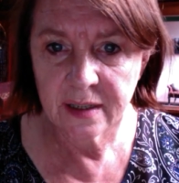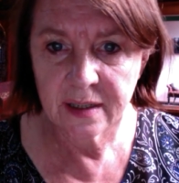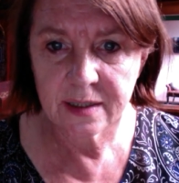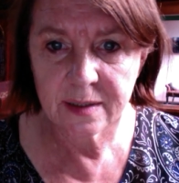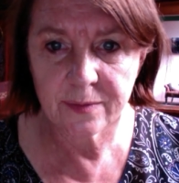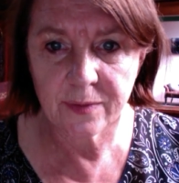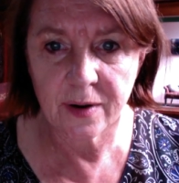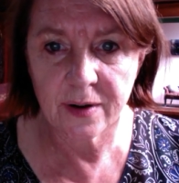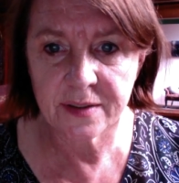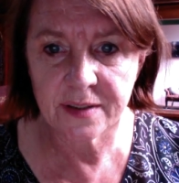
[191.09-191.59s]
As
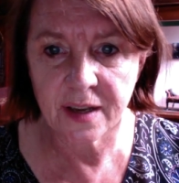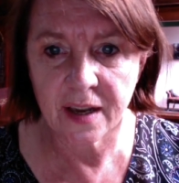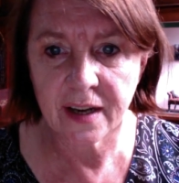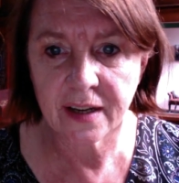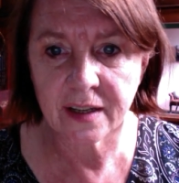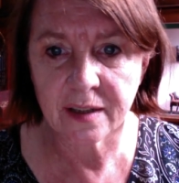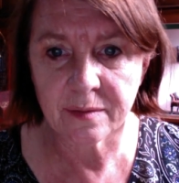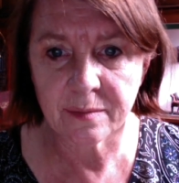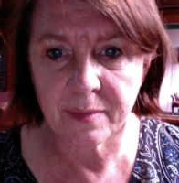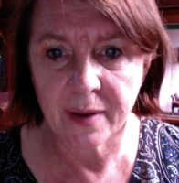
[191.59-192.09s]
far as I
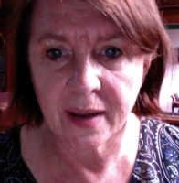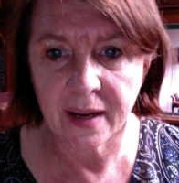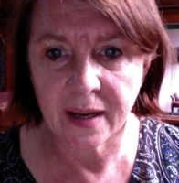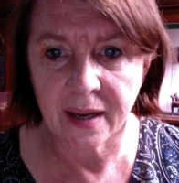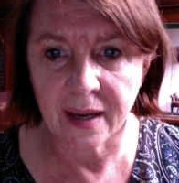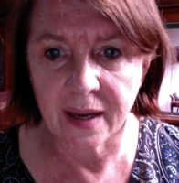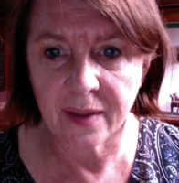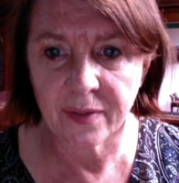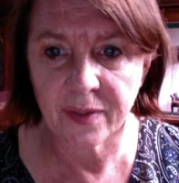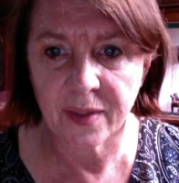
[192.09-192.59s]
could make
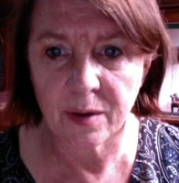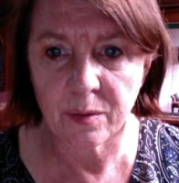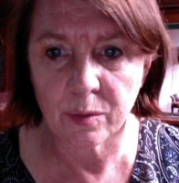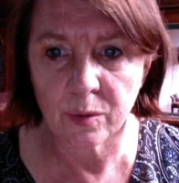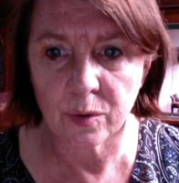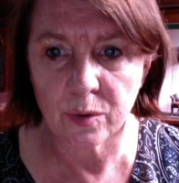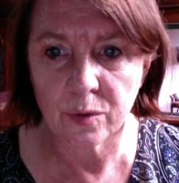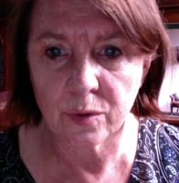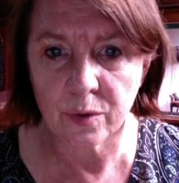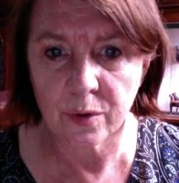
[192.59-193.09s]
out, they were
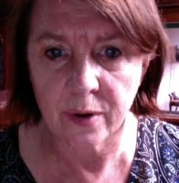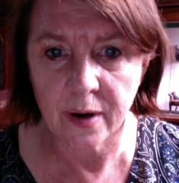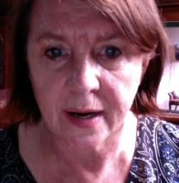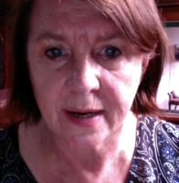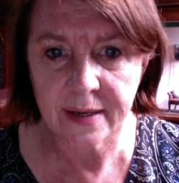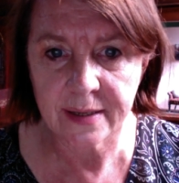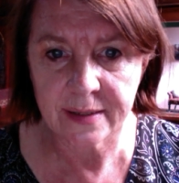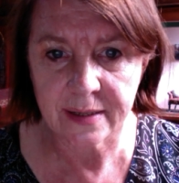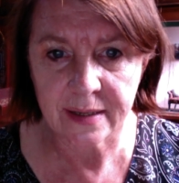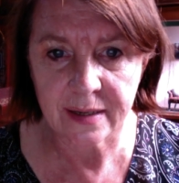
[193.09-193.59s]
all
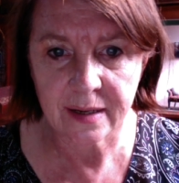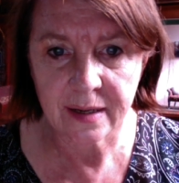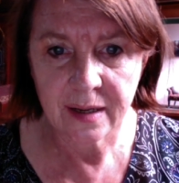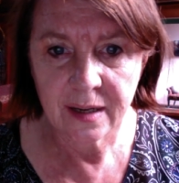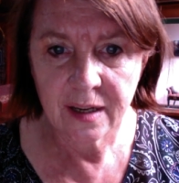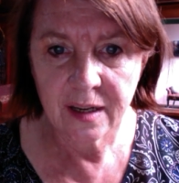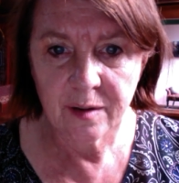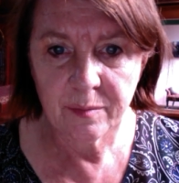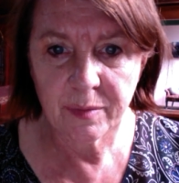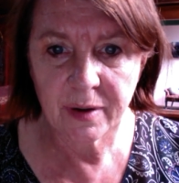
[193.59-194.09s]
crazy,
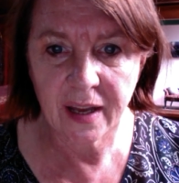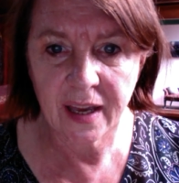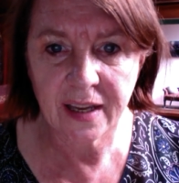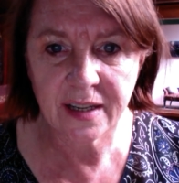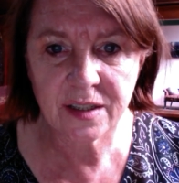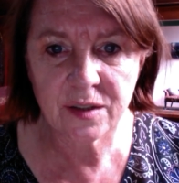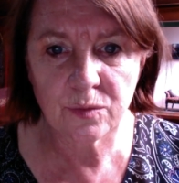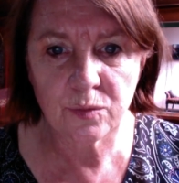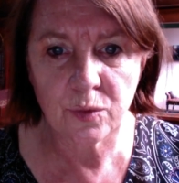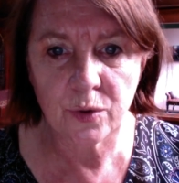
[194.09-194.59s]
but I had
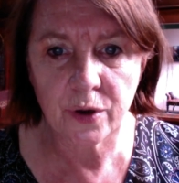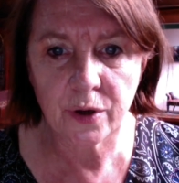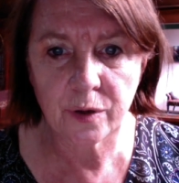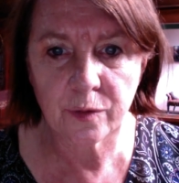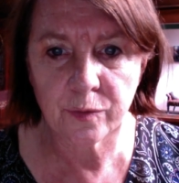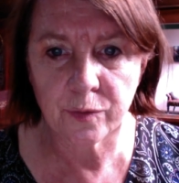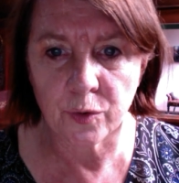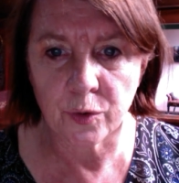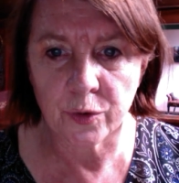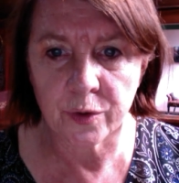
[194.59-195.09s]
to work
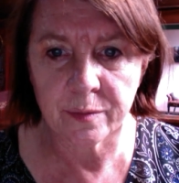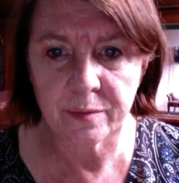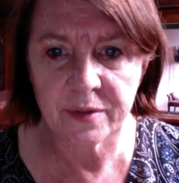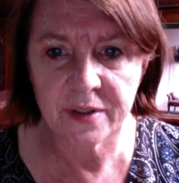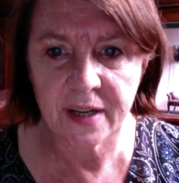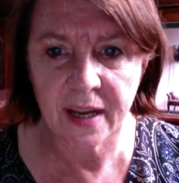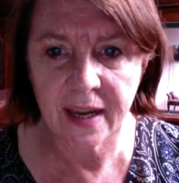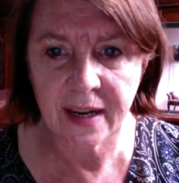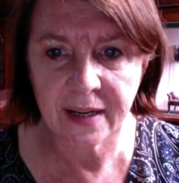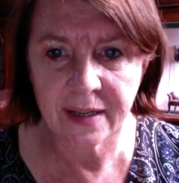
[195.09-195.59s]
for them
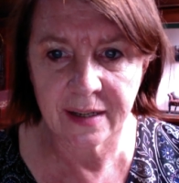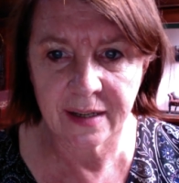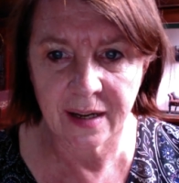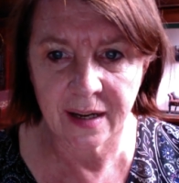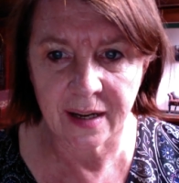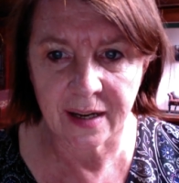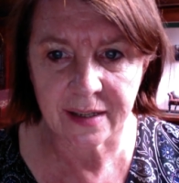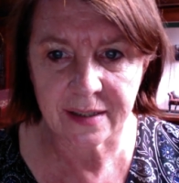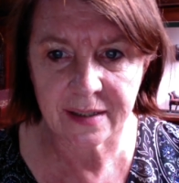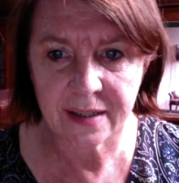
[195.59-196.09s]
day and
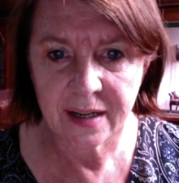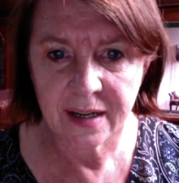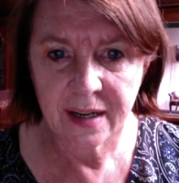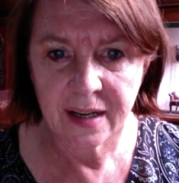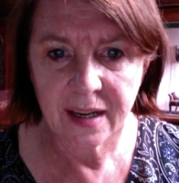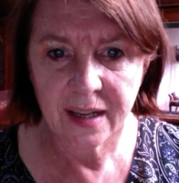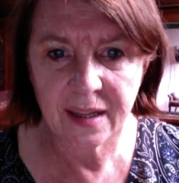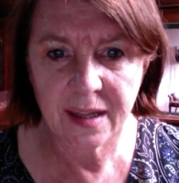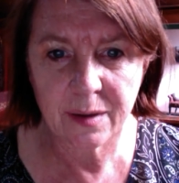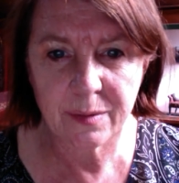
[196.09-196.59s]
night,
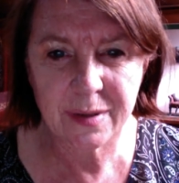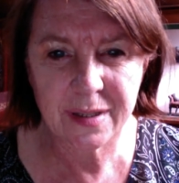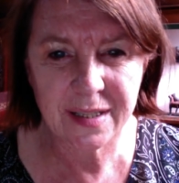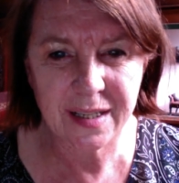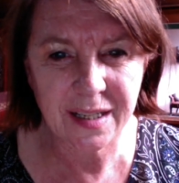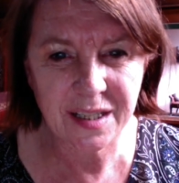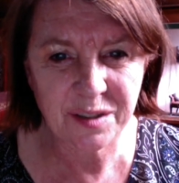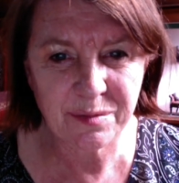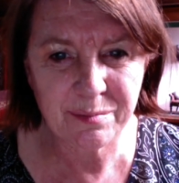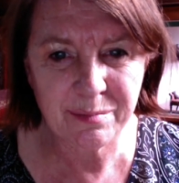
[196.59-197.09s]
and they were
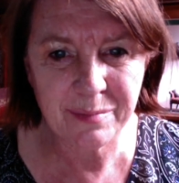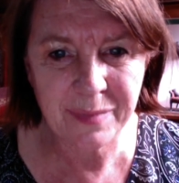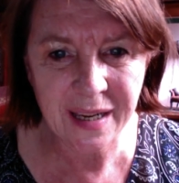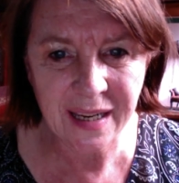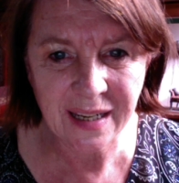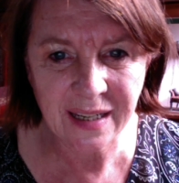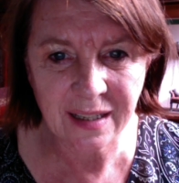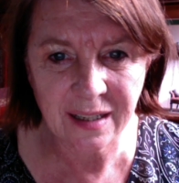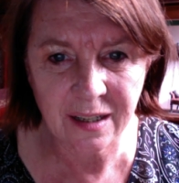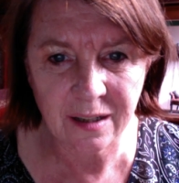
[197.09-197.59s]
such
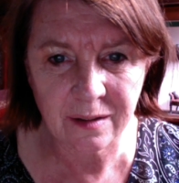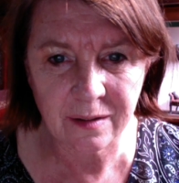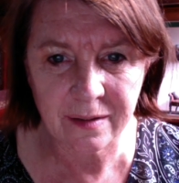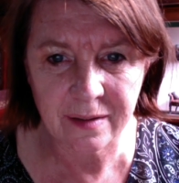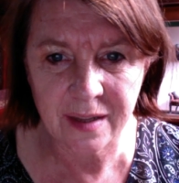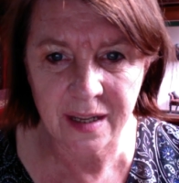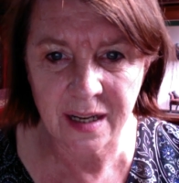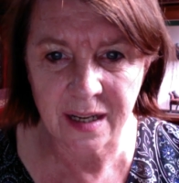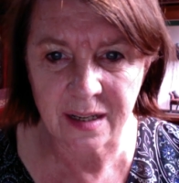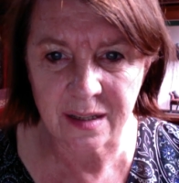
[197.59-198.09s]
mean little
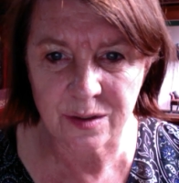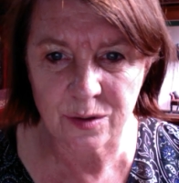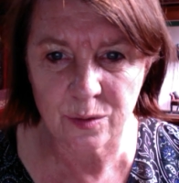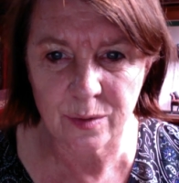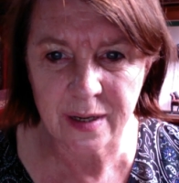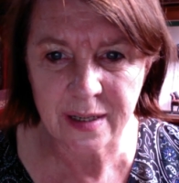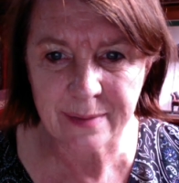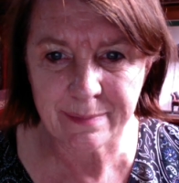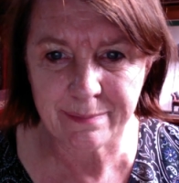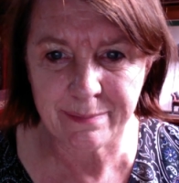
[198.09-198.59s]
things,
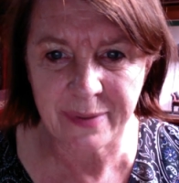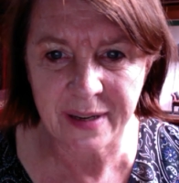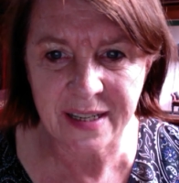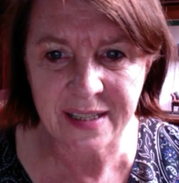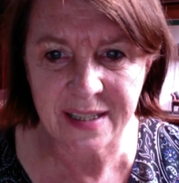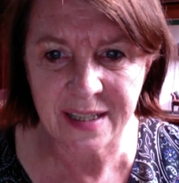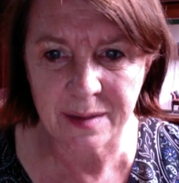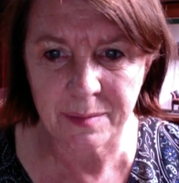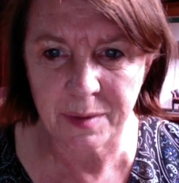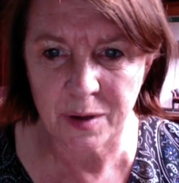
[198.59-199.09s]
always
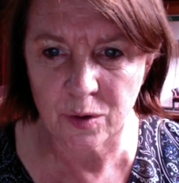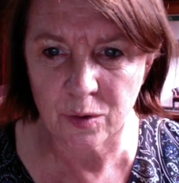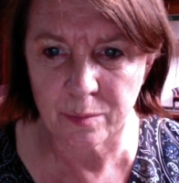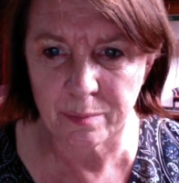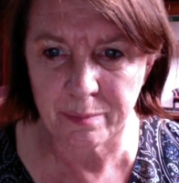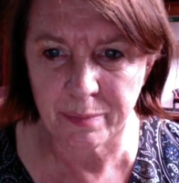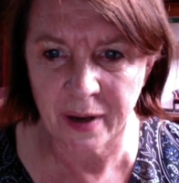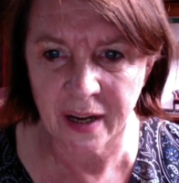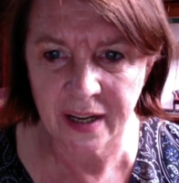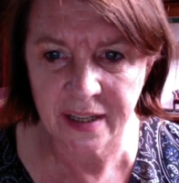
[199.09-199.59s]
beating me or
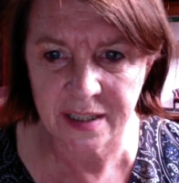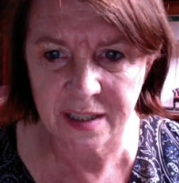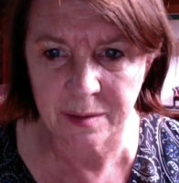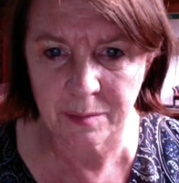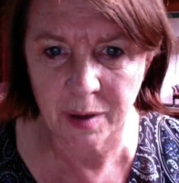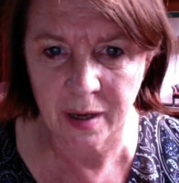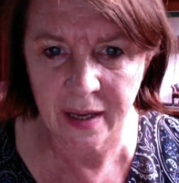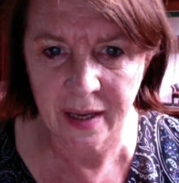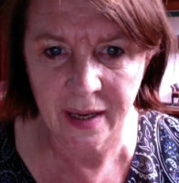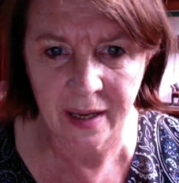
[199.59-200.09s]
biting
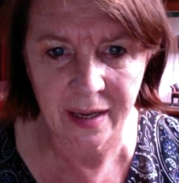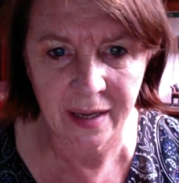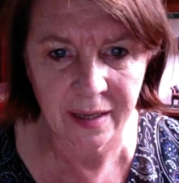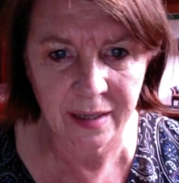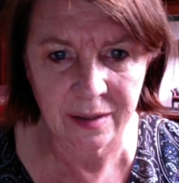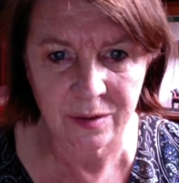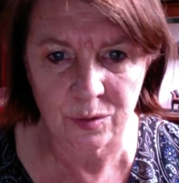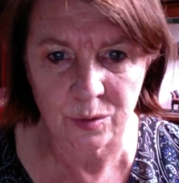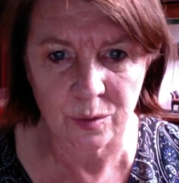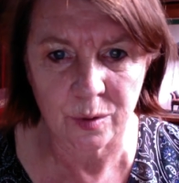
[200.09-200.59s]
my
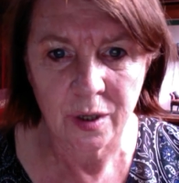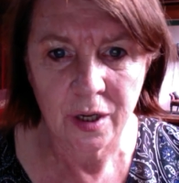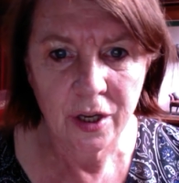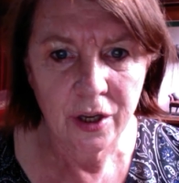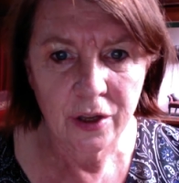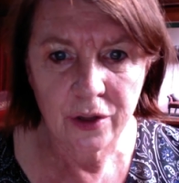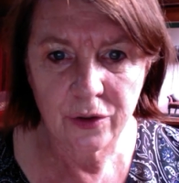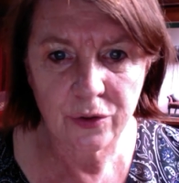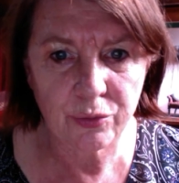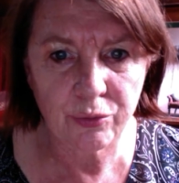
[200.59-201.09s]
hand or
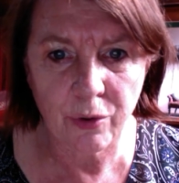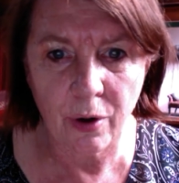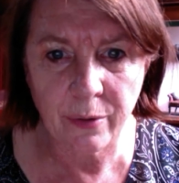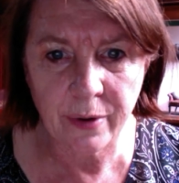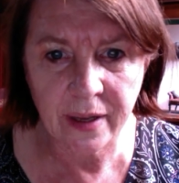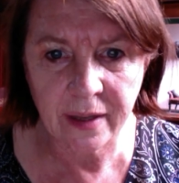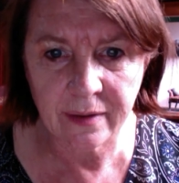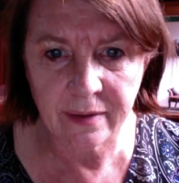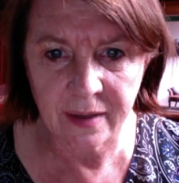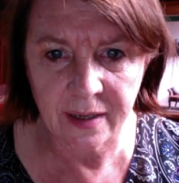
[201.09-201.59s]

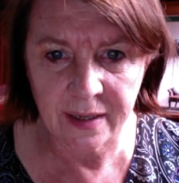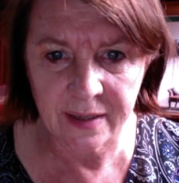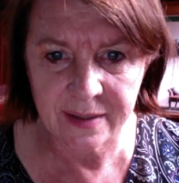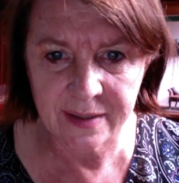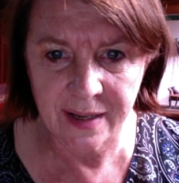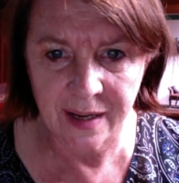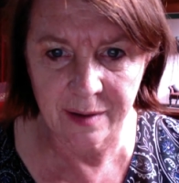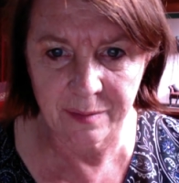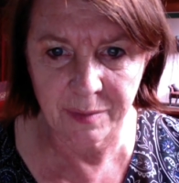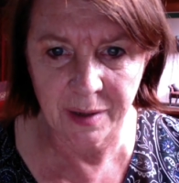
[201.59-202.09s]
throwing things
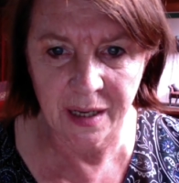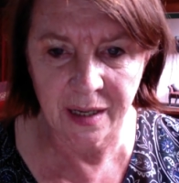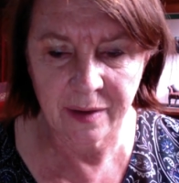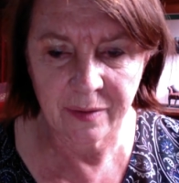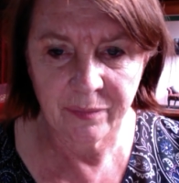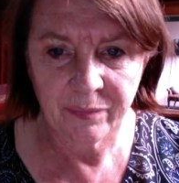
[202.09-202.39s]
at me.